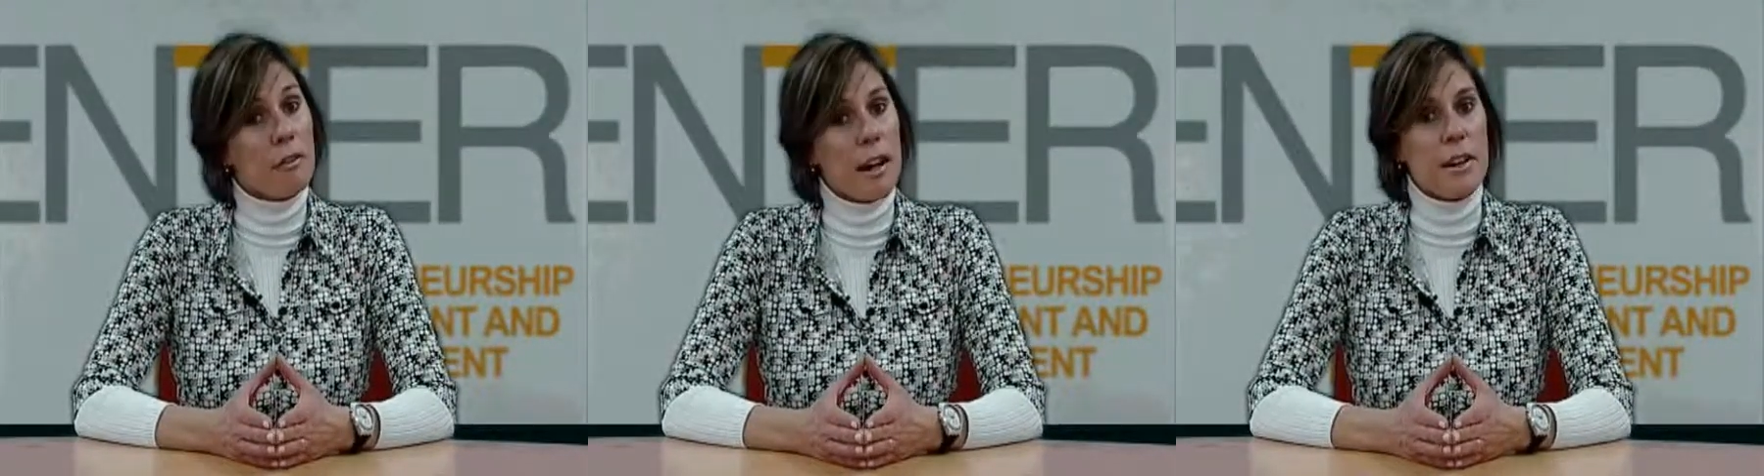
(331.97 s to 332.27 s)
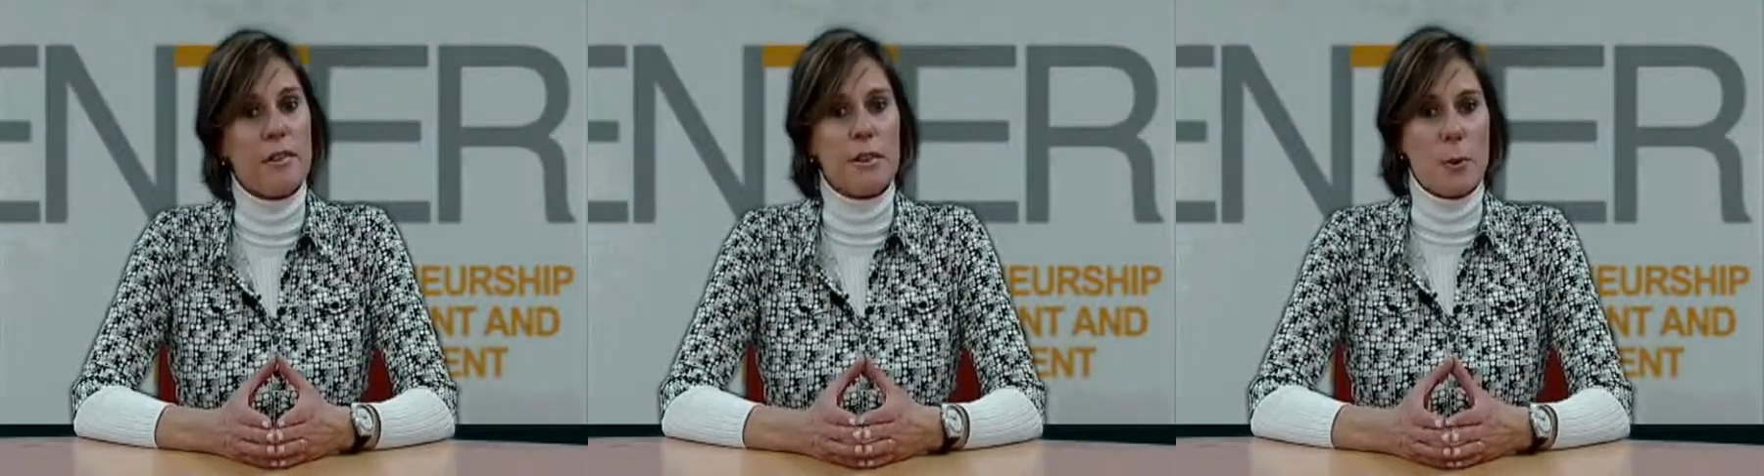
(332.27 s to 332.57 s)

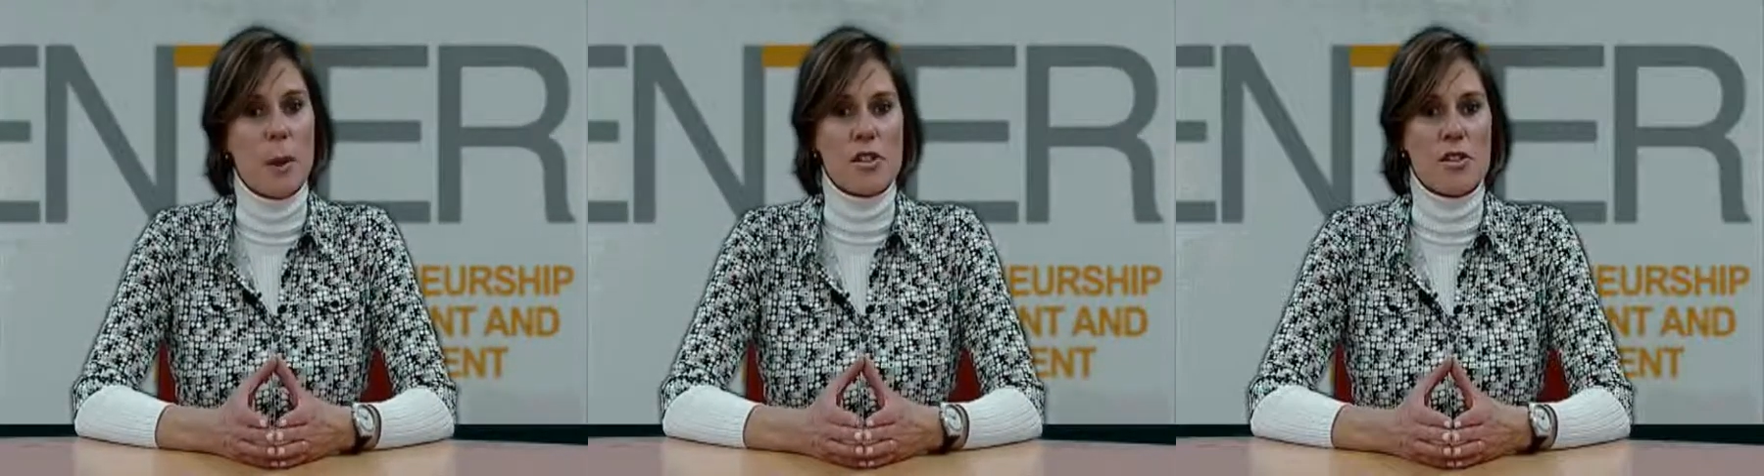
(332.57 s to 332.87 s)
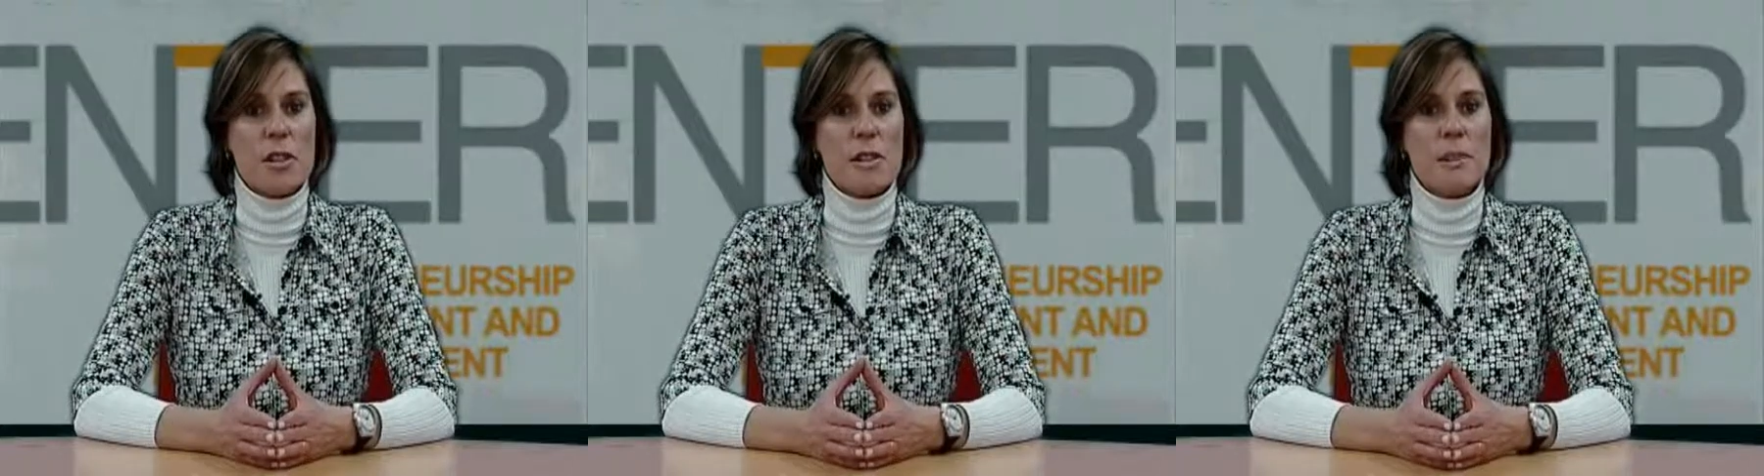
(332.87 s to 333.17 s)
thank your
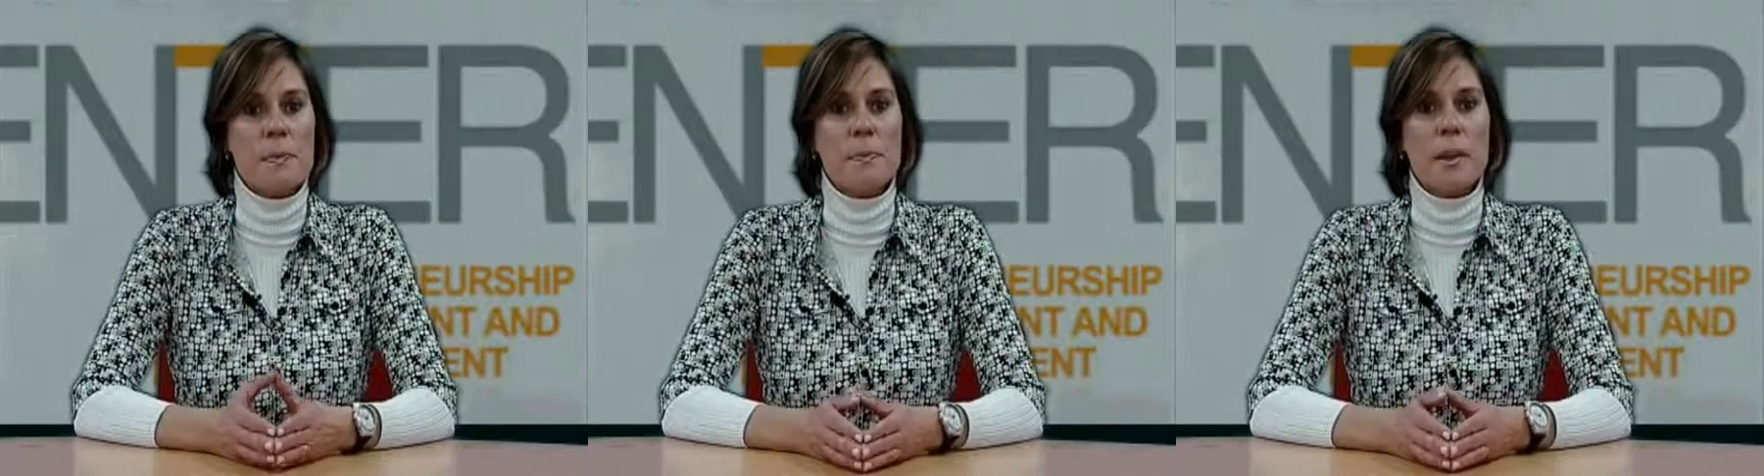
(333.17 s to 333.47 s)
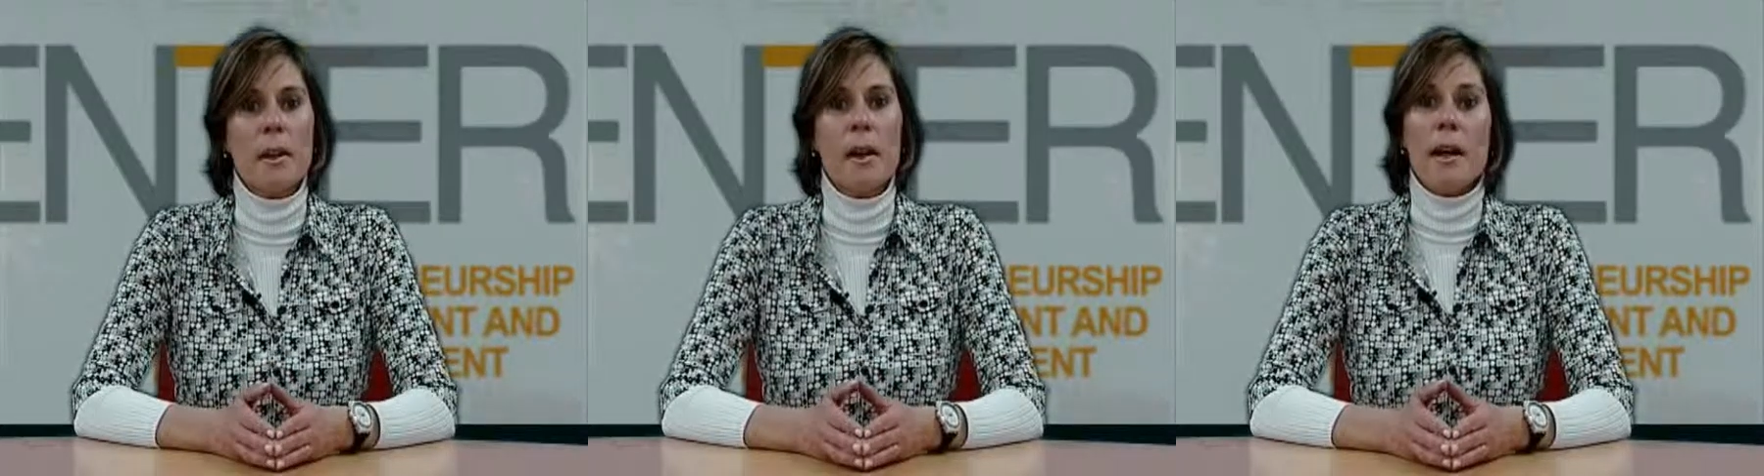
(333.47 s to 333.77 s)
audience,
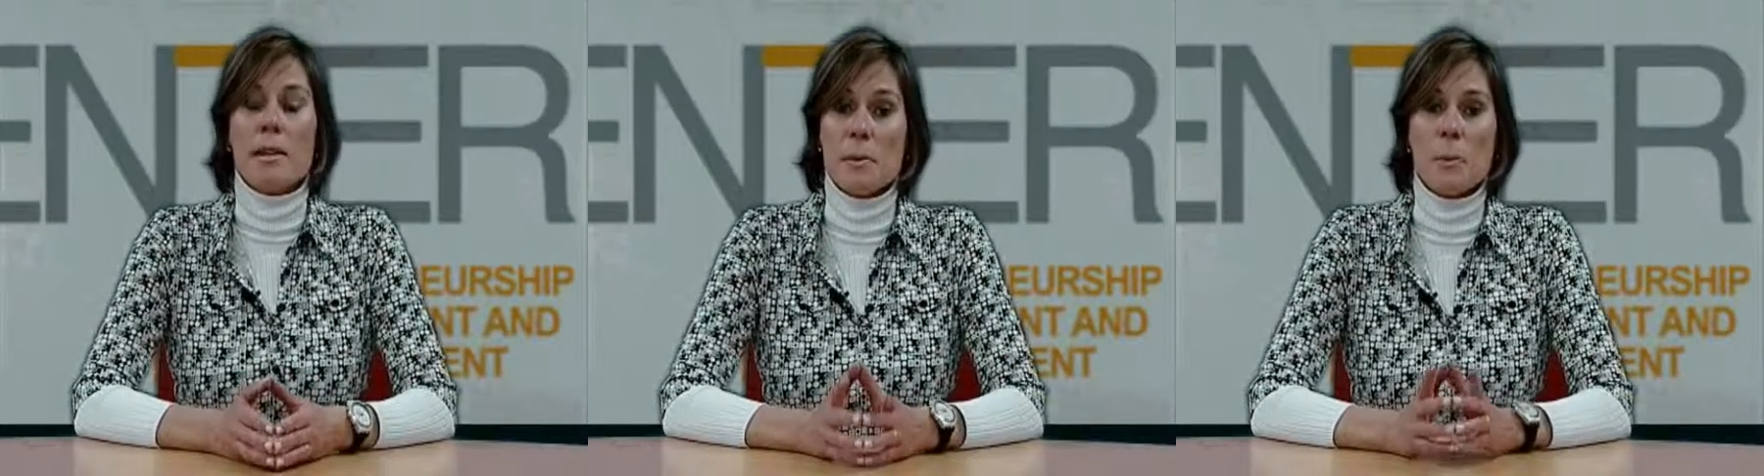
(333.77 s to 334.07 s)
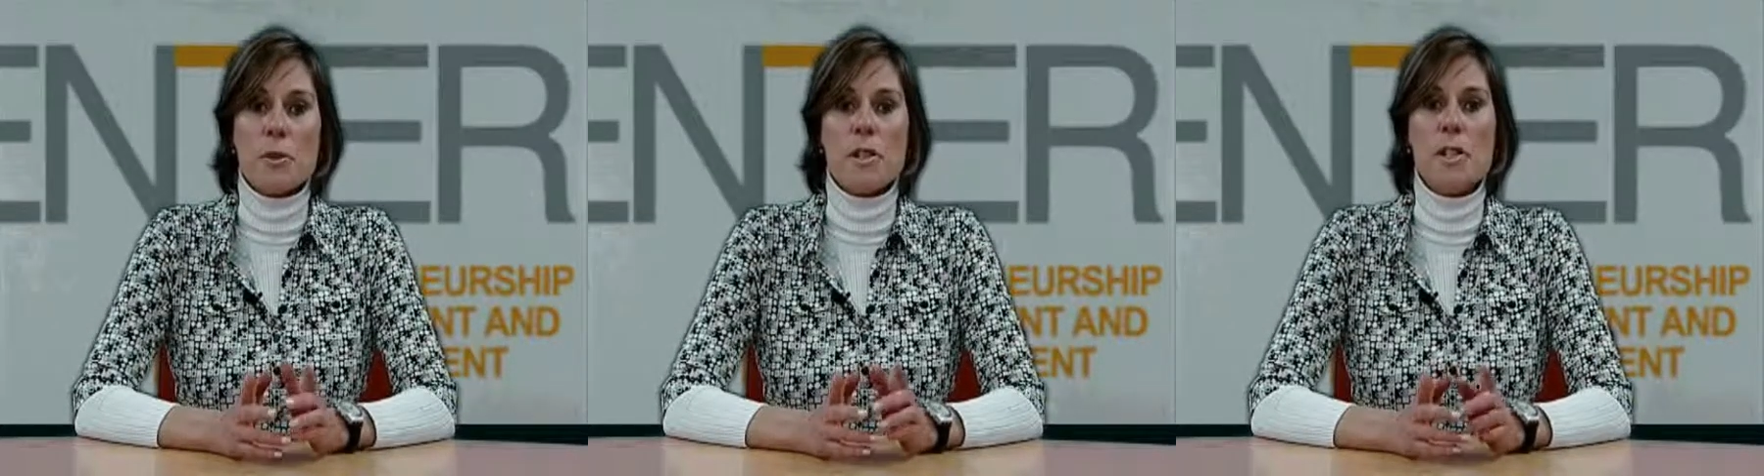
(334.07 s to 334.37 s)

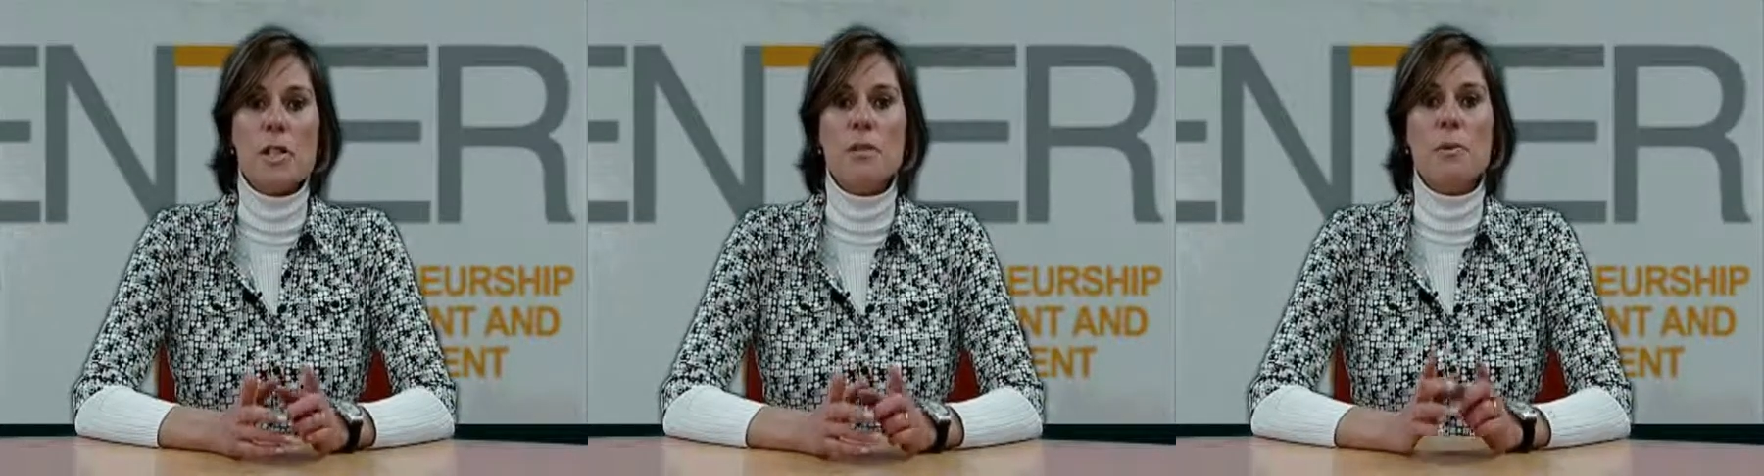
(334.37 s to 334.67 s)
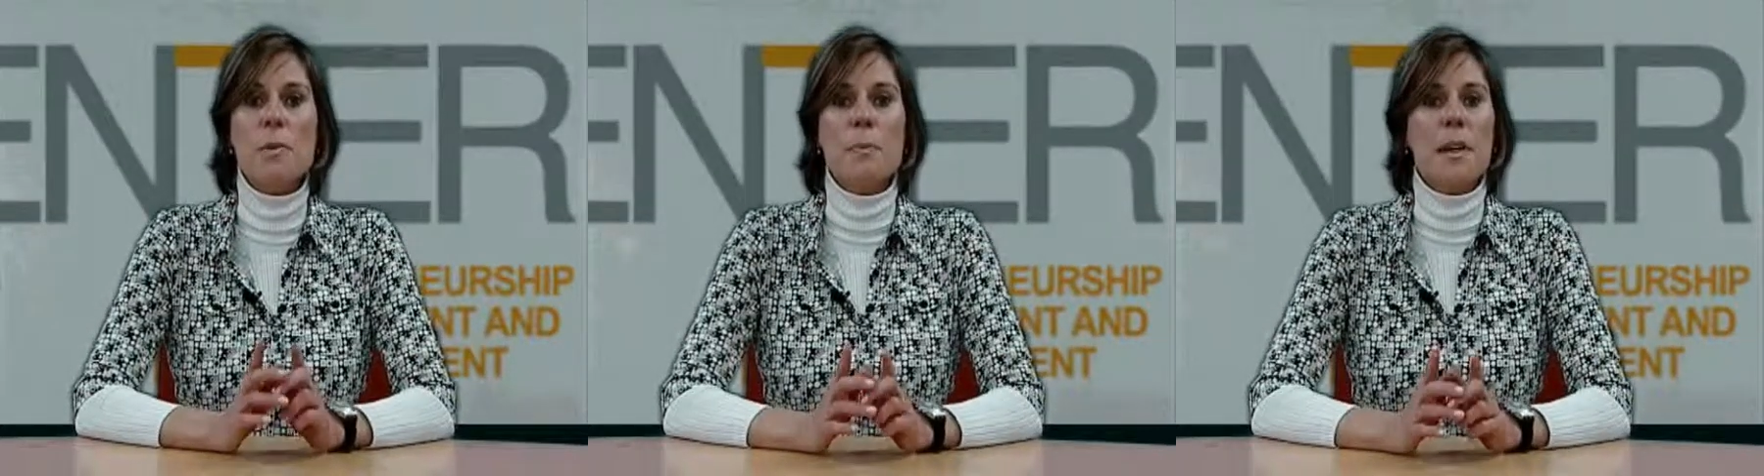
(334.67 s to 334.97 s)
invite for
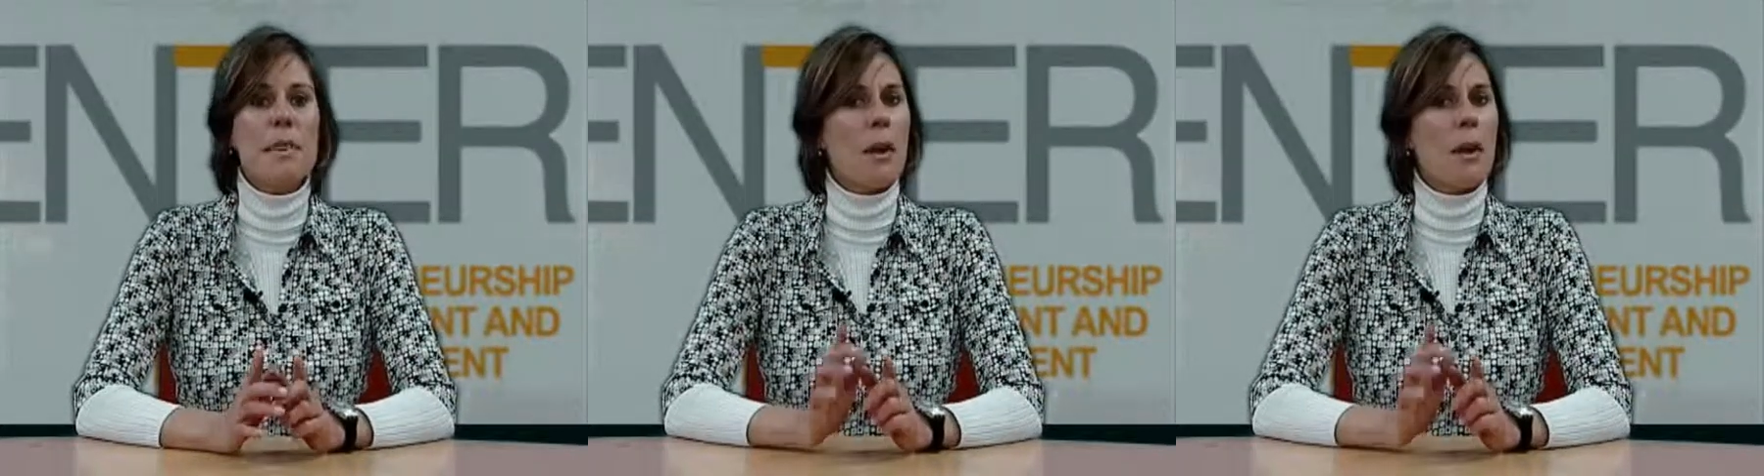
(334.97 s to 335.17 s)
questions.